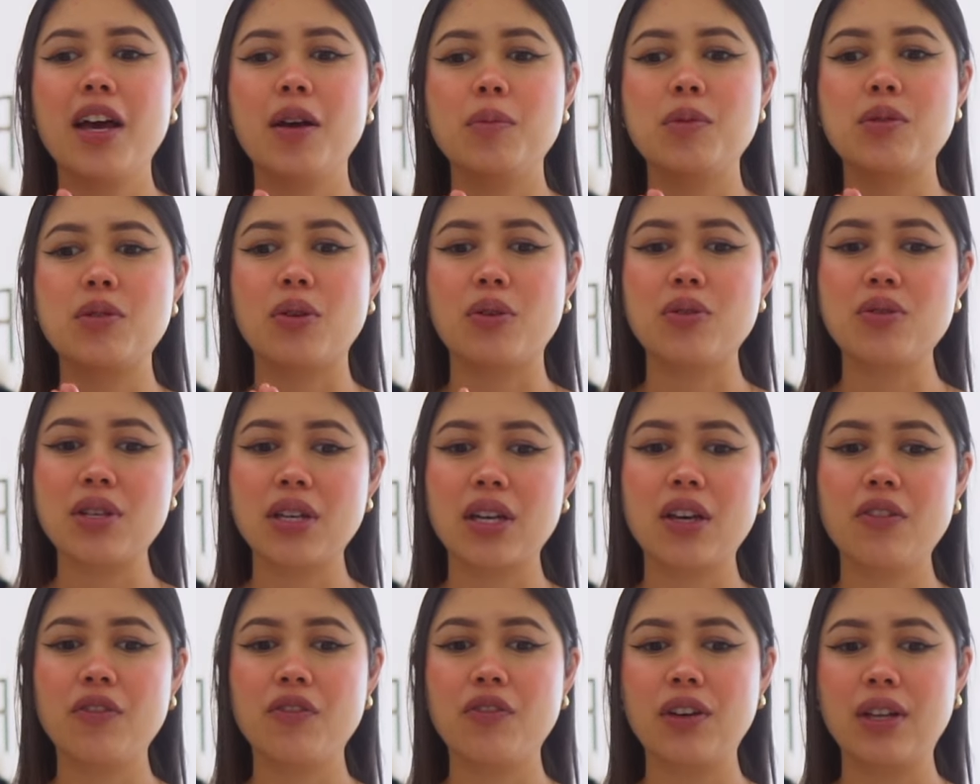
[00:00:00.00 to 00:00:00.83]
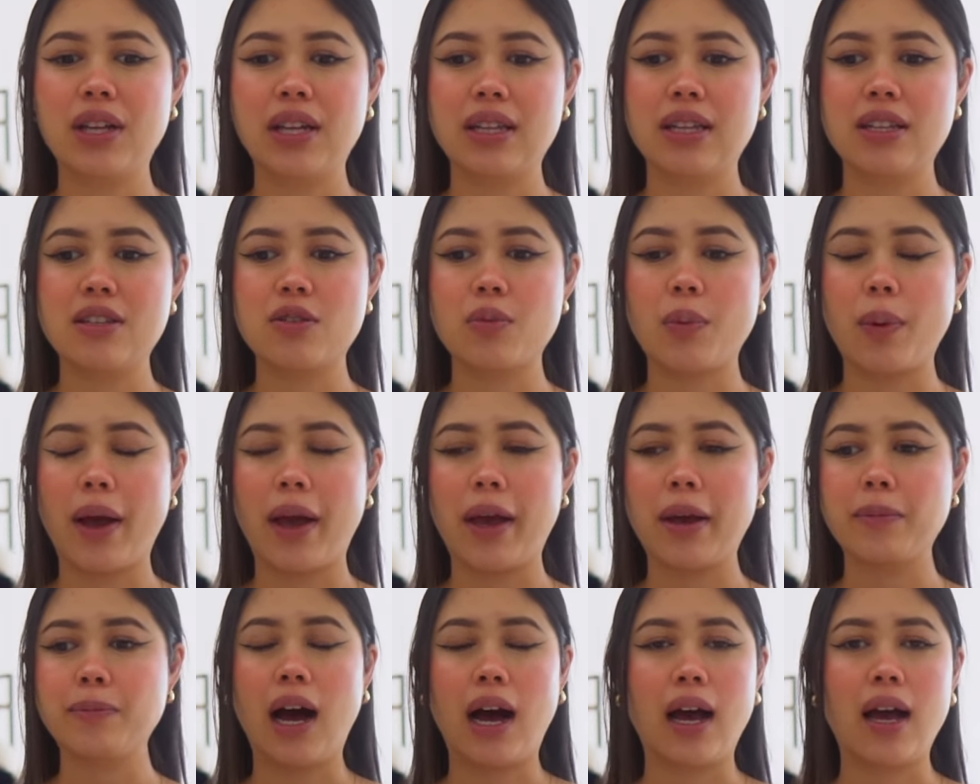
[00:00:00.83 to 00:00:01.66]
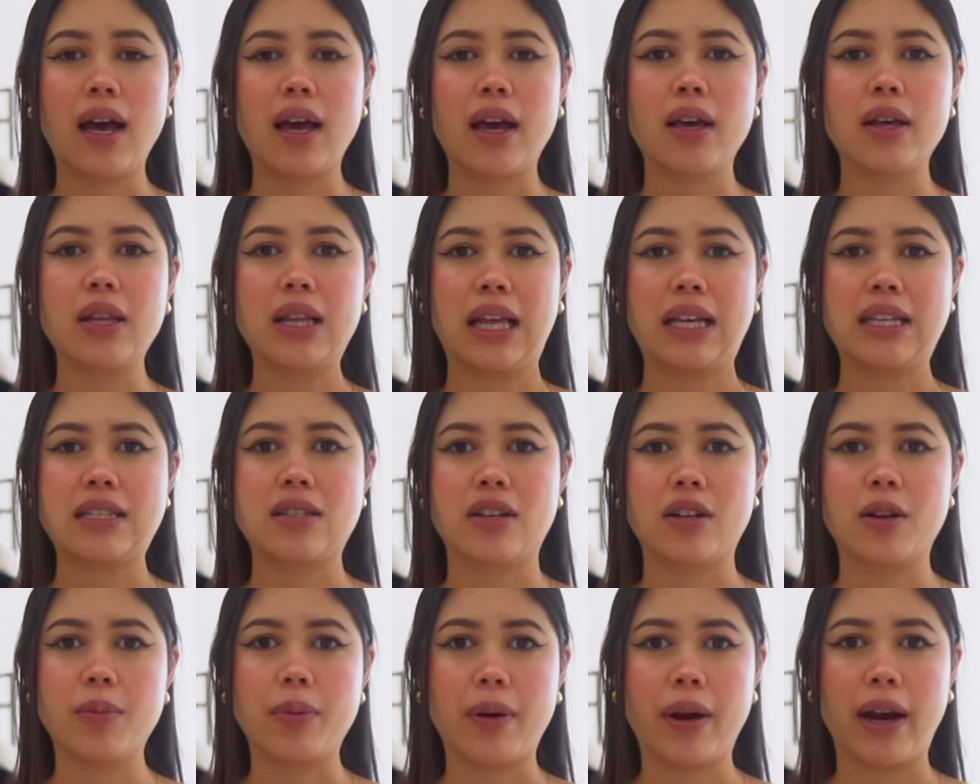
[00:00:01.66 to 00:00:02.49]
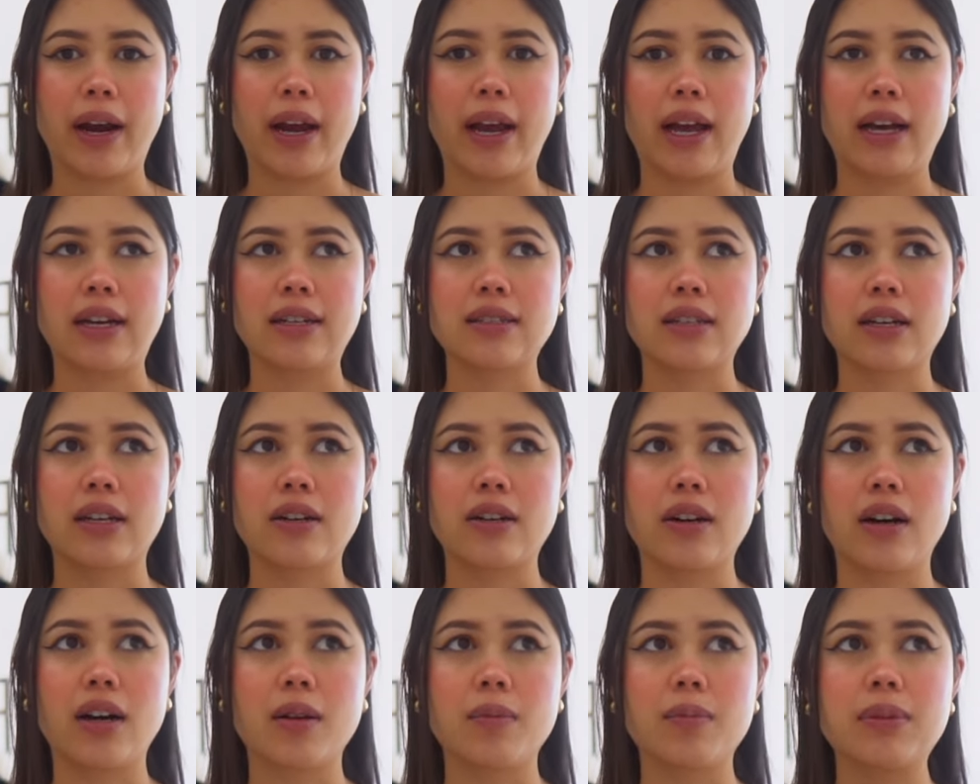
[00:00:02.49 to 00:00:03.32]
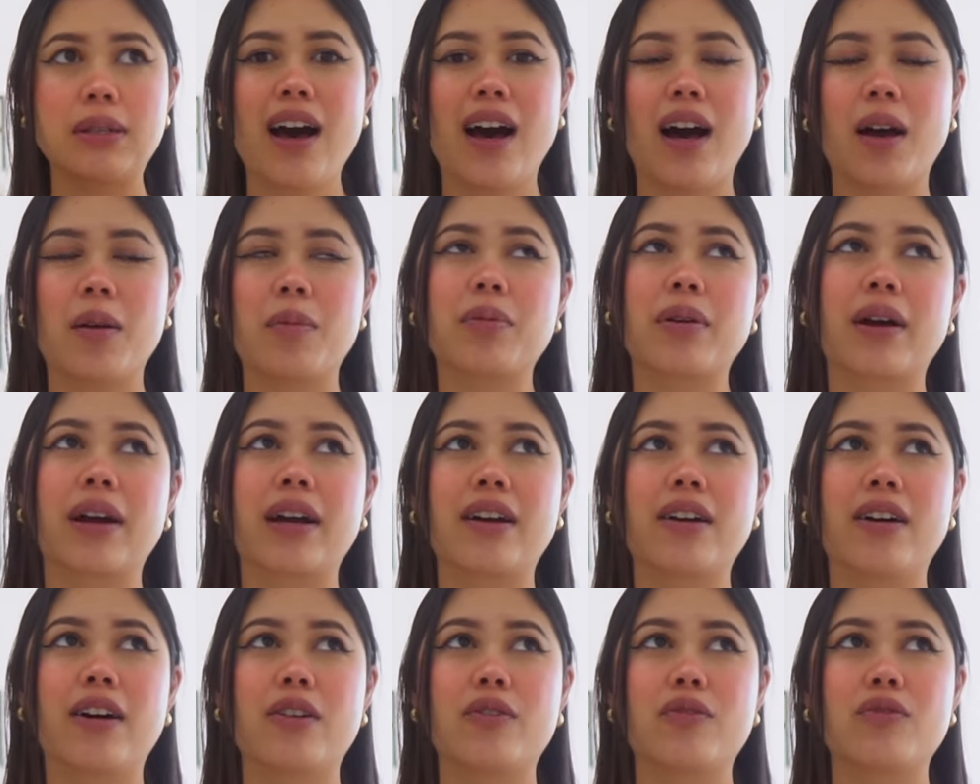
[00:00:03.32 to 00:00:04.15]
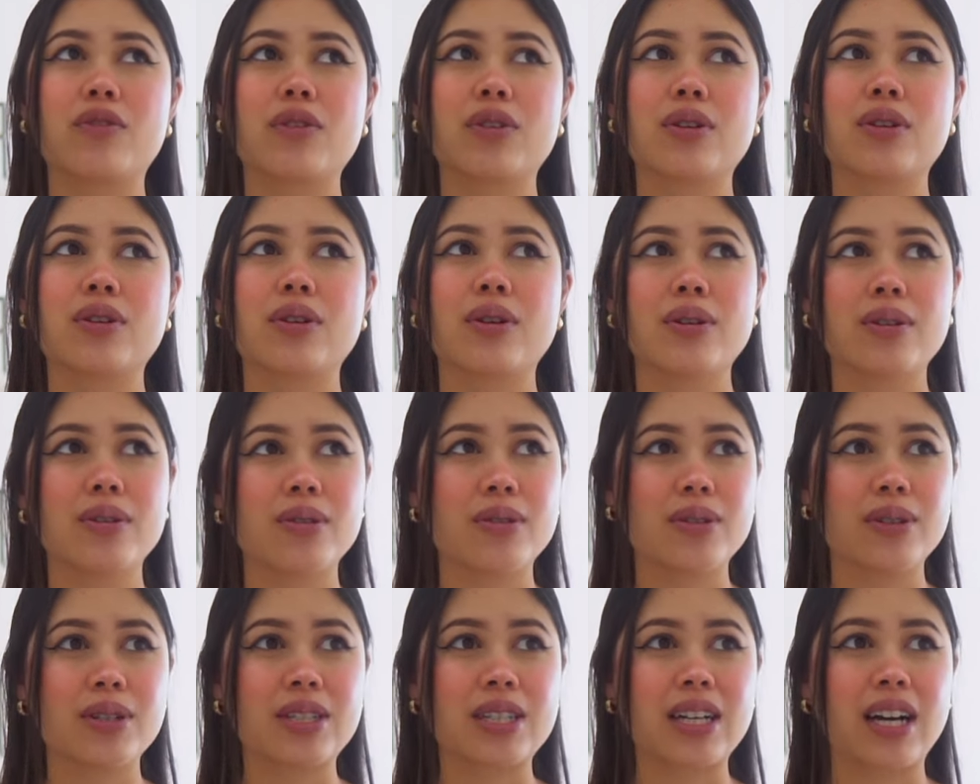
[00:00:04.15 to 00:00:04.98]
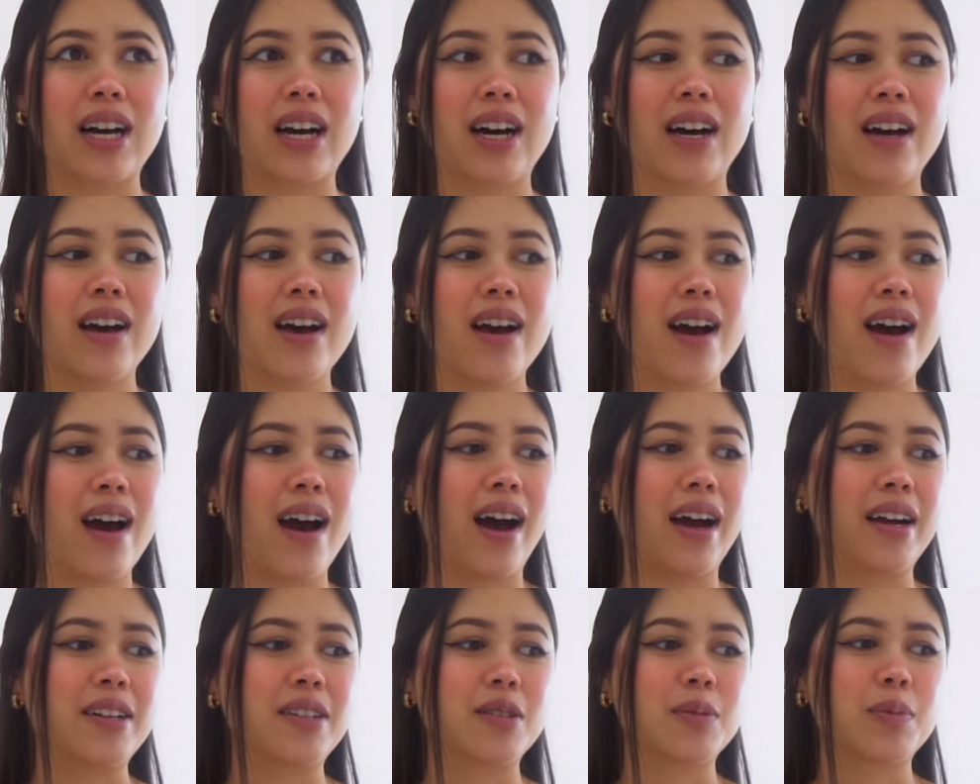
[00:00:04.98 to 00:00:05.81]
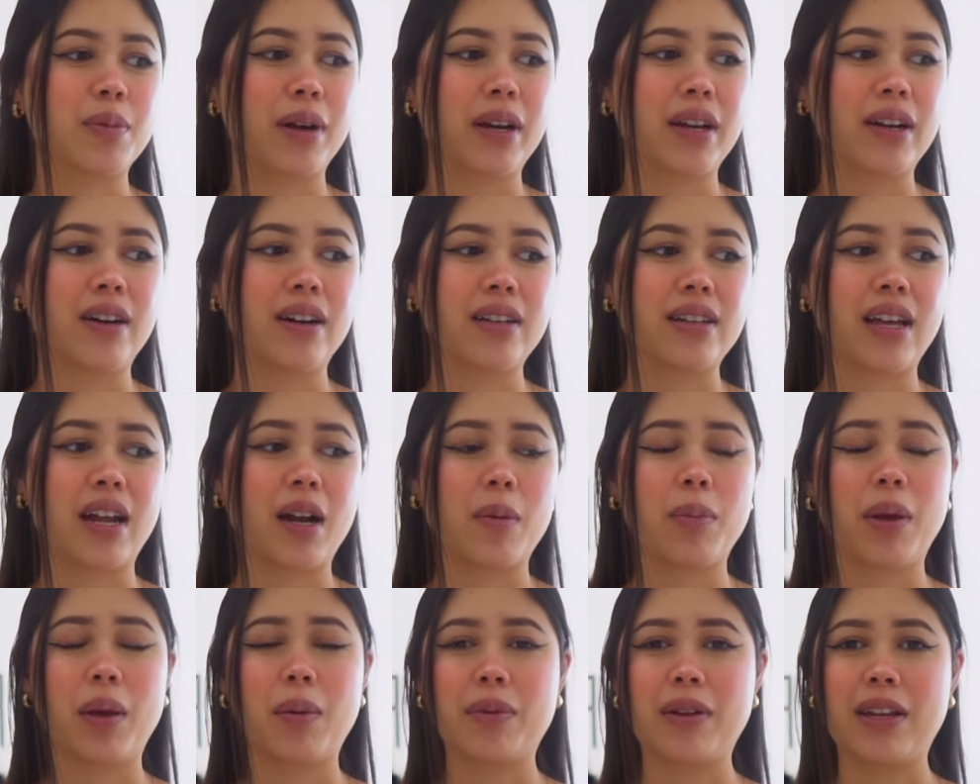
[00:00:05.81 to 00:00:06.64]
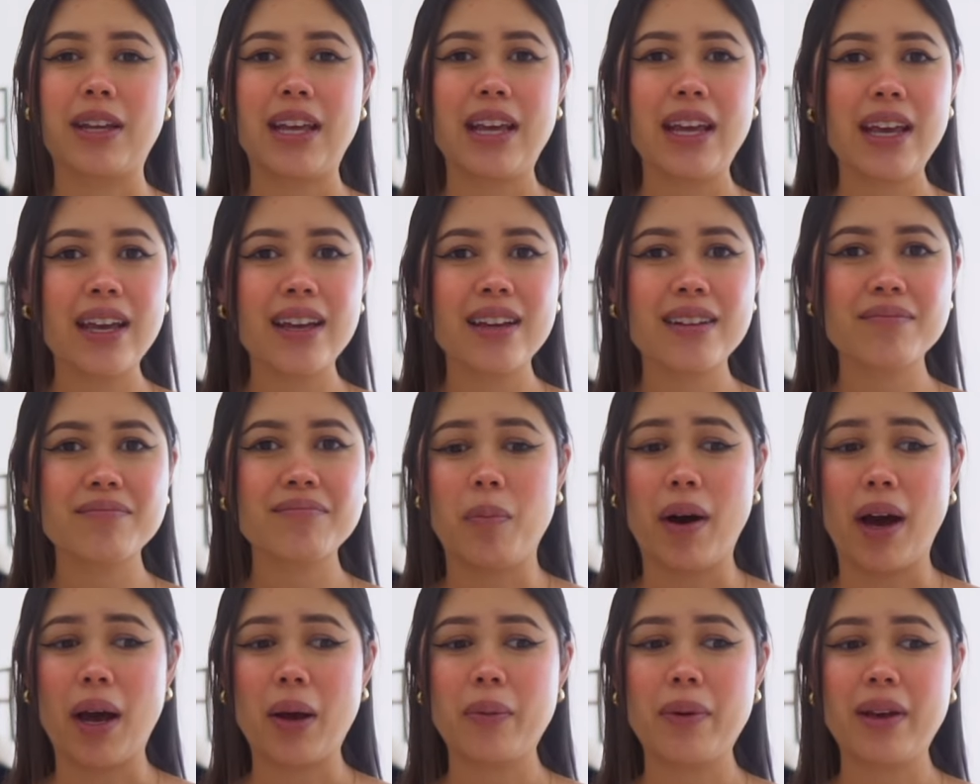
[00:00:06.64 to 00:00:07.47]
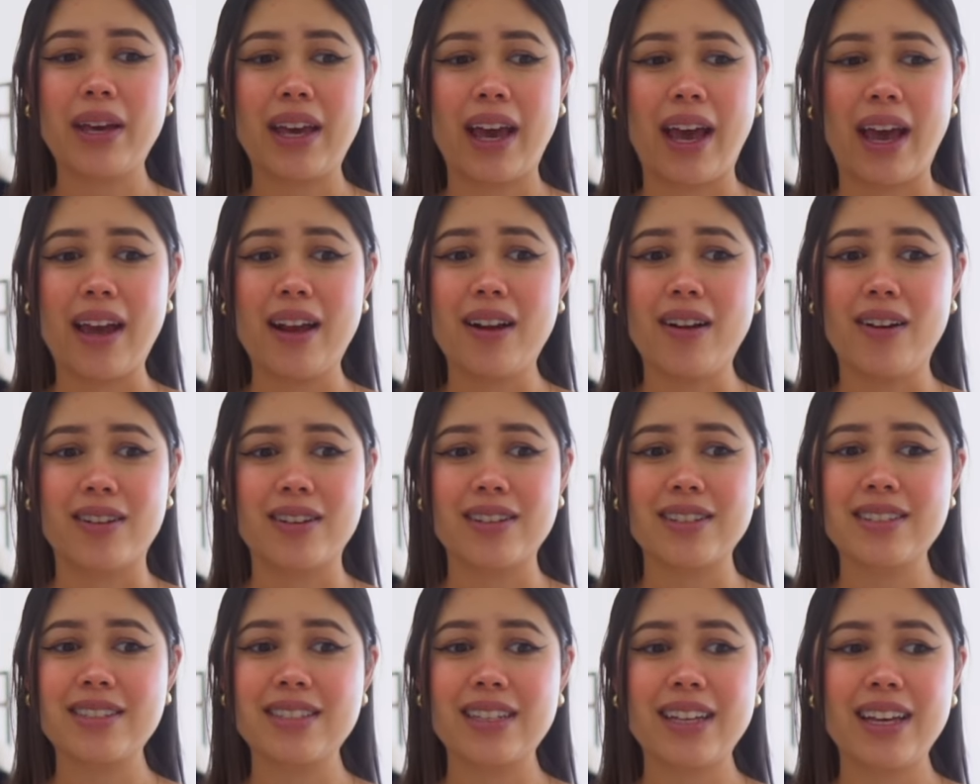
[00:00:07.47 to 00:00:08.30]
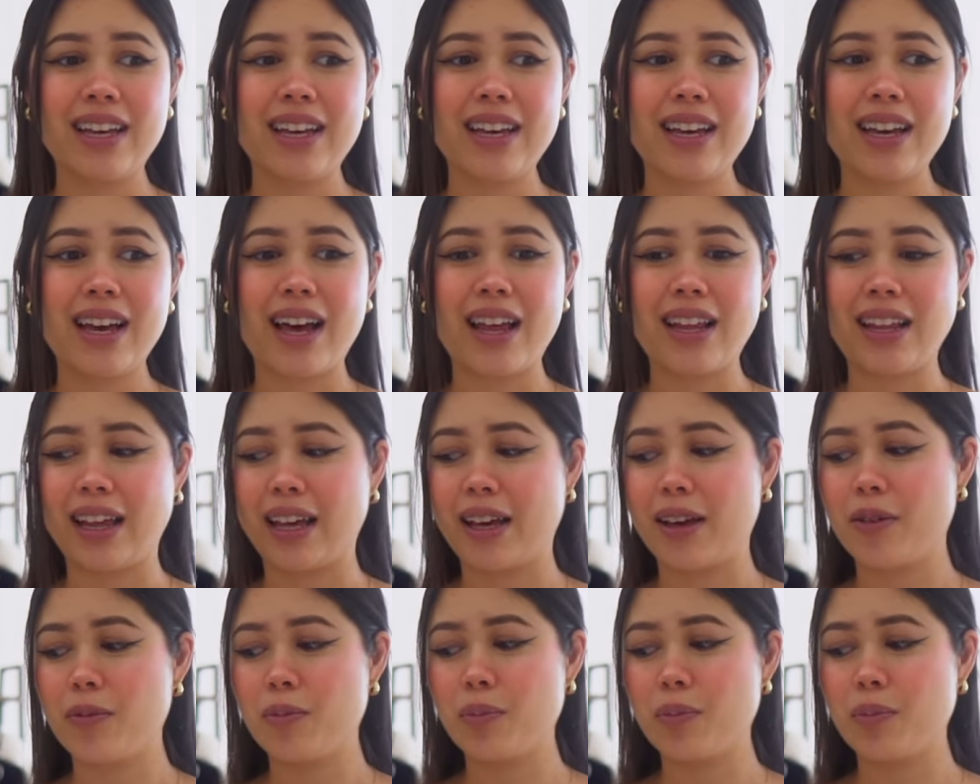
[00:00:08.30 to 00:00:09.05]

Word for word: am so sick of feeling this way. I like started praying. I was like, God, I pray God for no nausea. I just pray God that I'd be able to eat. By week eight, honestly, like